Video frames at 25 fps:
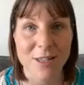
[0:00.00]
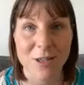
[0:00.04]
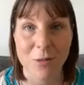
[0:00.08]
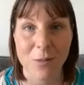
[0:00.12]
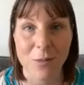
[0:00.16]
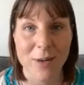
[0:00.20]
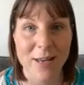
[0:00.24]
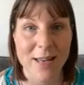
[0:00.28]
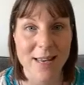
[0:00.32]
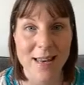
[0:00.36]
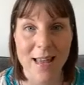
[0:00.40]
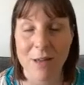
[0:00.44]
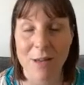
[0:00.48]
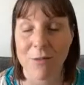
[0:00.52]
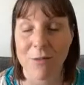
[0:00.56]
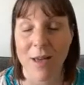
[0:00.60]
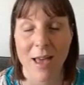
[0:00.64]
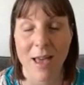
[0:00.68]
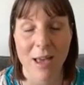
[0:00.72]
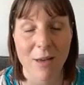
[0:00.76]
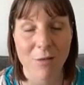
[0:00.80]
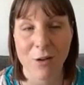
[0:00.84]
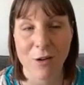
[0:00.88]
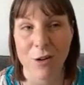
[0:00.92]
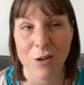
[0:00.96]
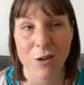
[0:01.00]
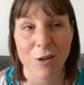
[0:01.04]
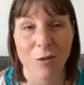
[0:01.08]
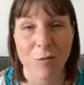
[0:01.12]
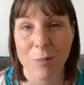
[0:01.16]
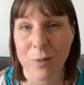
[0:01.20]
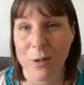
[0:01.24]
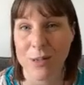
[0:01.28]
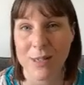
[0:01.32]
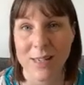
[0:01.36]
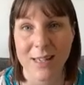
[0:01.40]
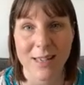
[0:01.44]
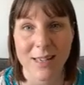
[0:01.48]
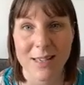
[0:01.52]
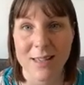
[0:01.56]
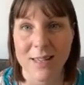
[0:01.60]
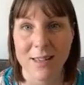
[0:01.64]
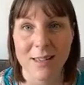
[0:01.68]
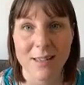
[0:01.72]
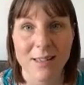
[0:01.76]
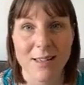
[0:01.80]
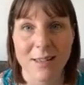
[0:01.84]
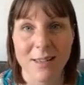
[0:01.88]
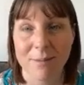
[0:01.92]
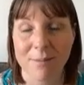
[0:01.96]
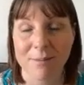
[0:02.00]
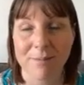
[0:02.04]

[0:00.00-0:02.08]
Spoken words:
that we never ever could have predicted.